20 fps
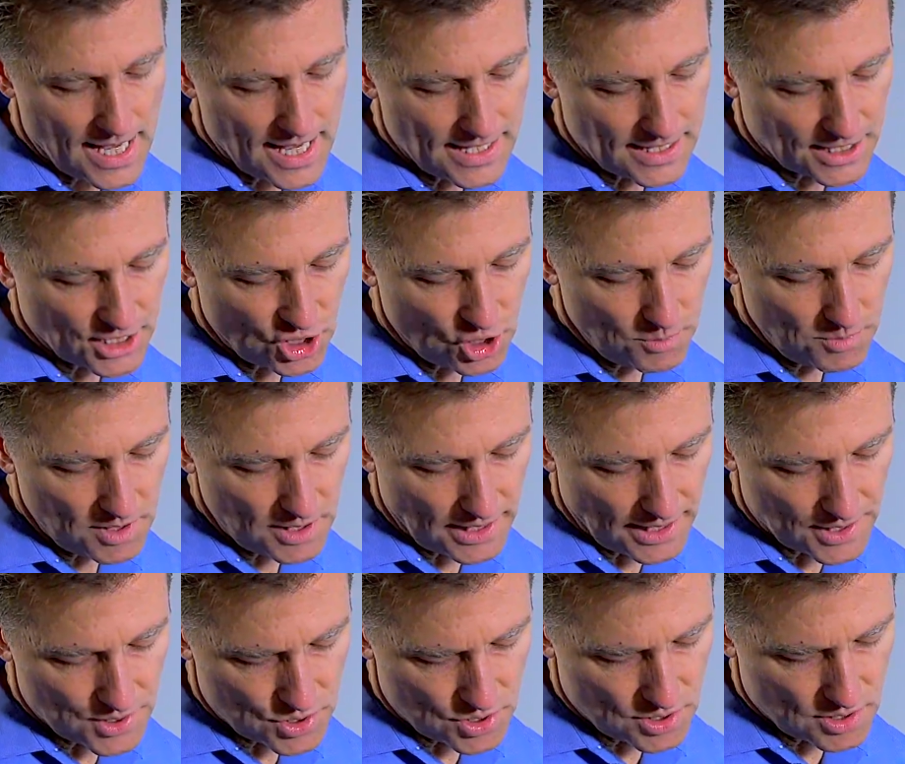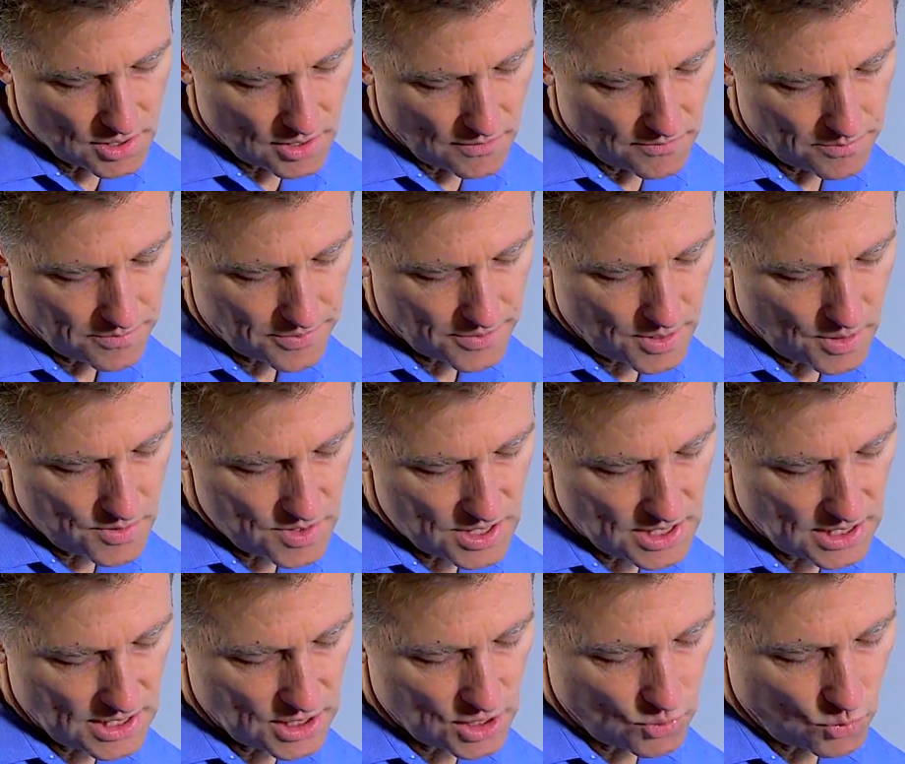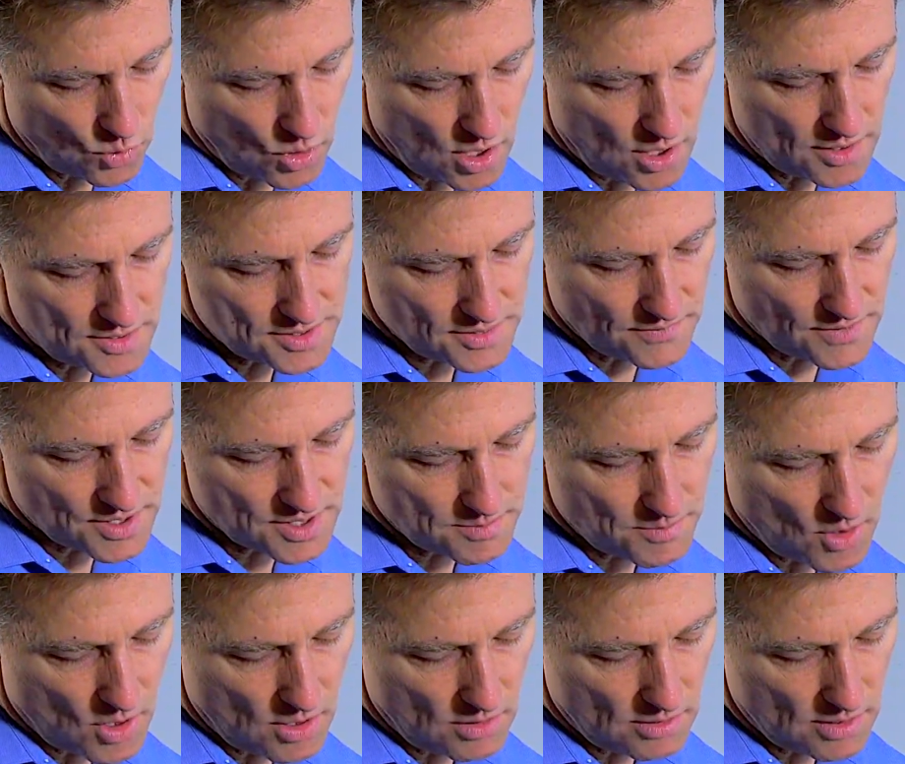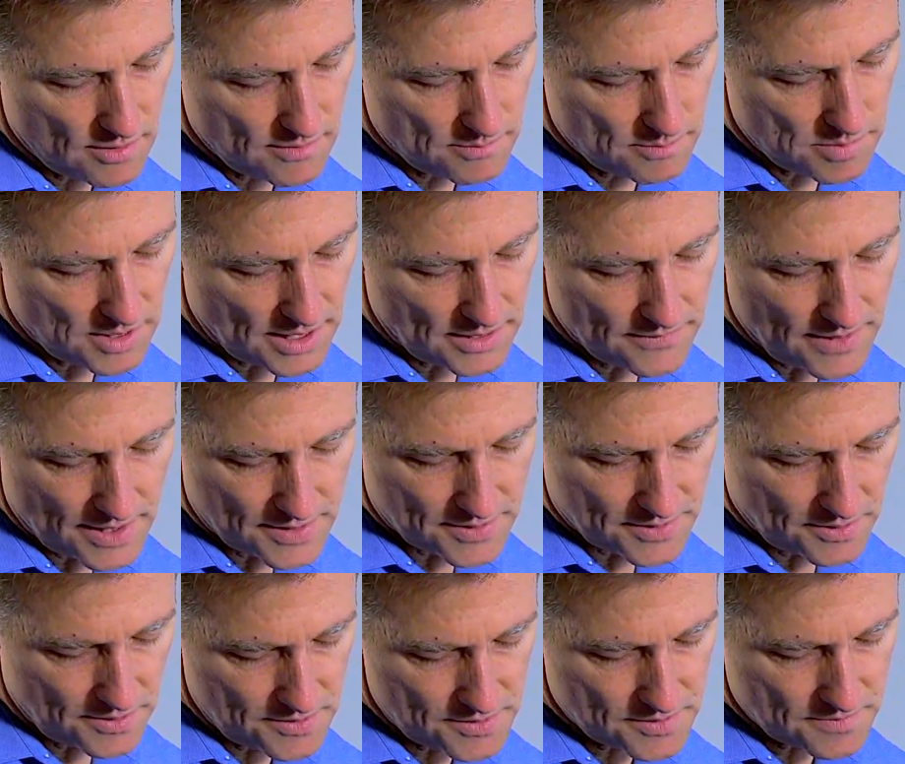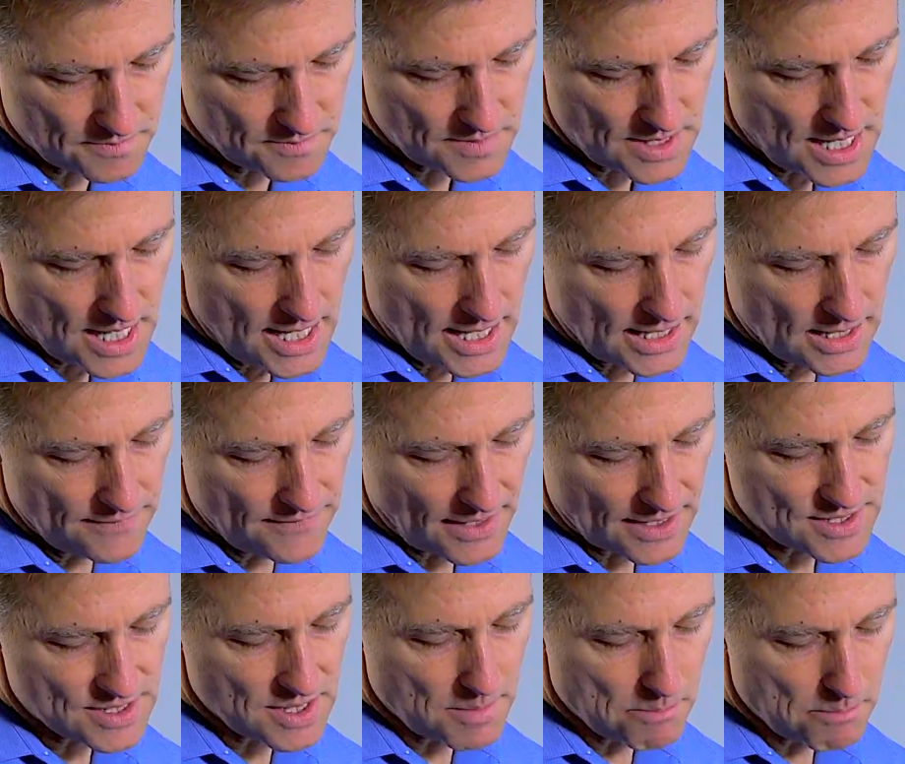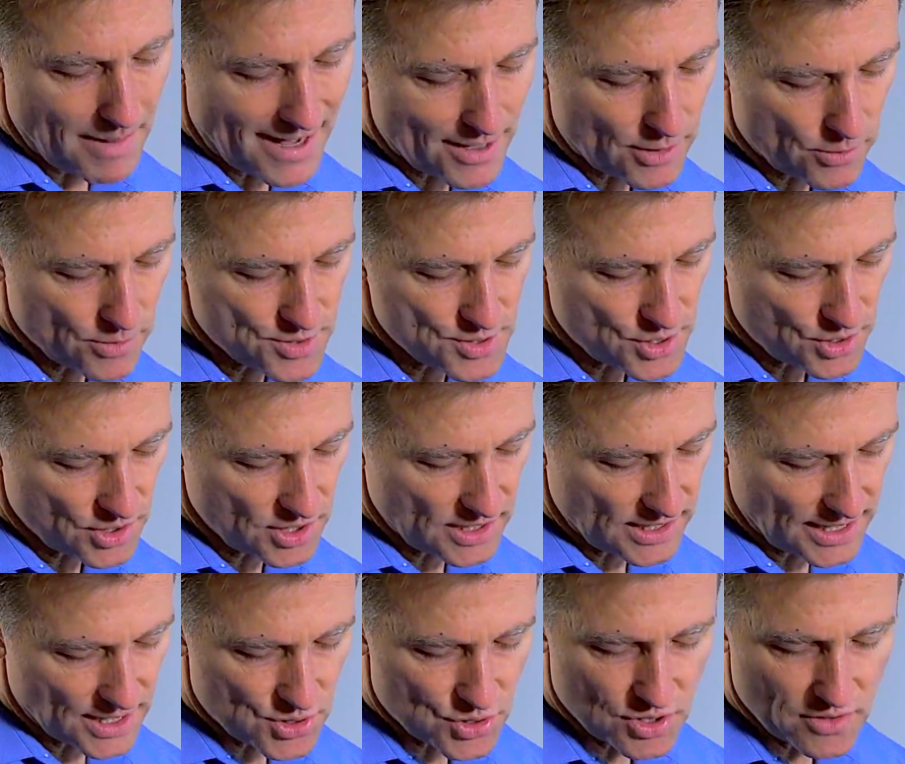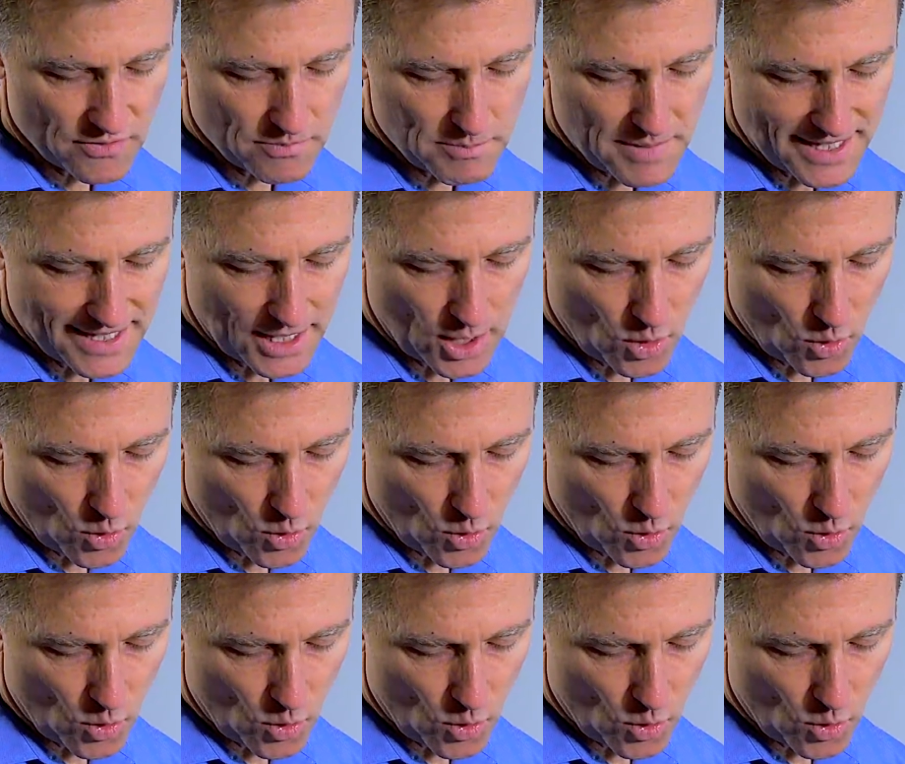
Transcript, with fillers: an accumulation of protein in the walls of the small blood vessels. It affects the microcirculation of many